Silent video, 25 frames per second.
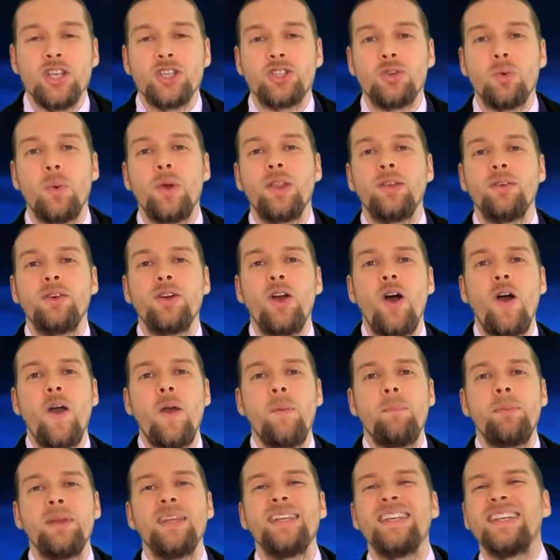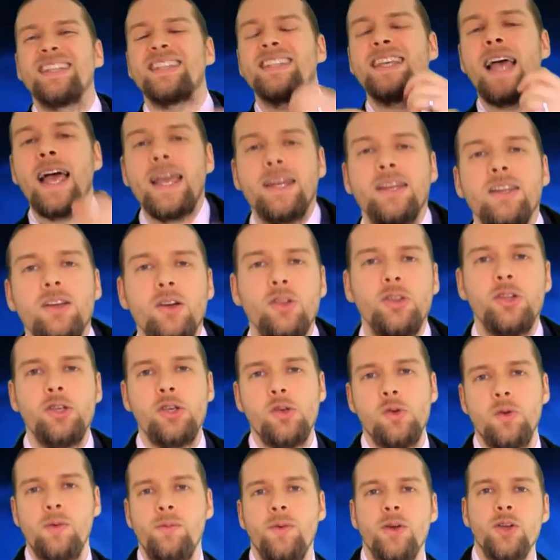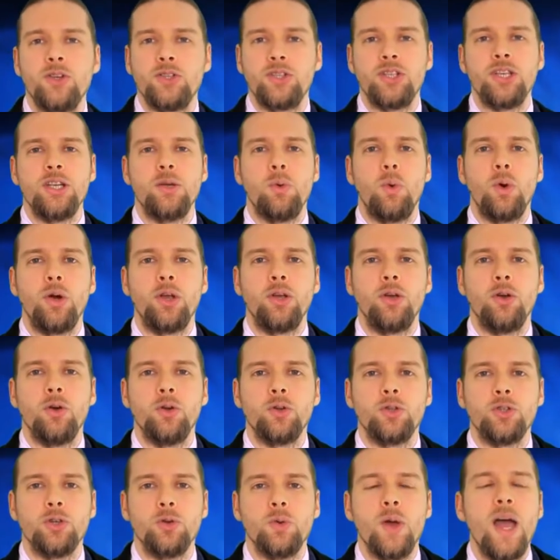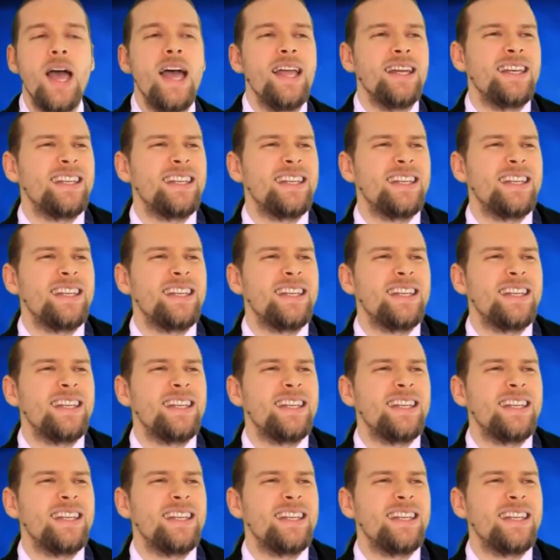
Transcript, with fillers: So whether or not it be deciding on the university you want to go to,